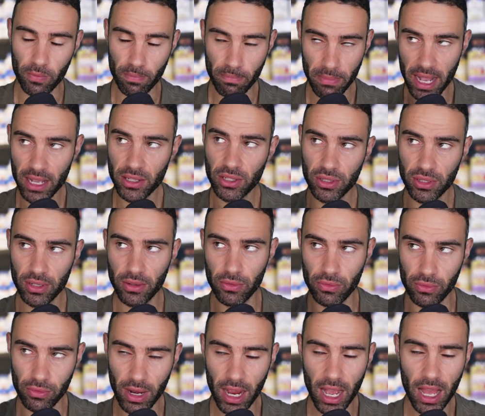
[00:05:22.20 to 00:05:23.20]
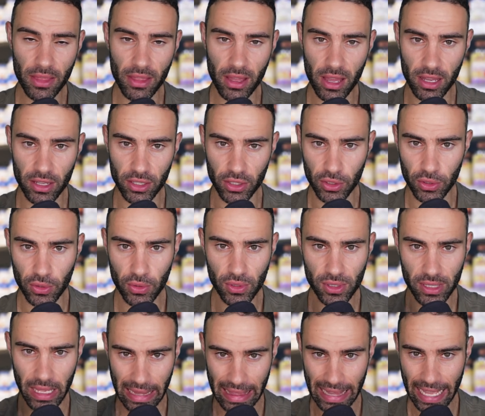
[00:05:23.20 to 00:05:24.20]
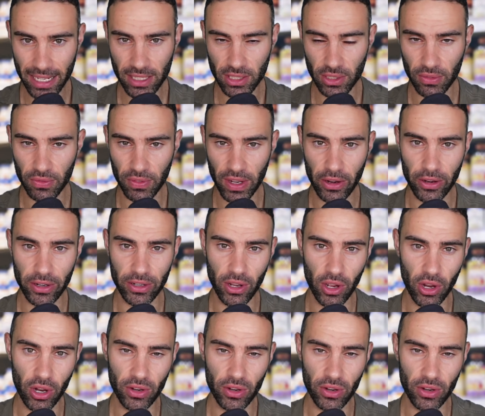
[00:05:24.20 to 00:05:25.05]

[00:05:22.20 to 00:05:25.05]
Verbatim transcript: Much rather use lactoferrin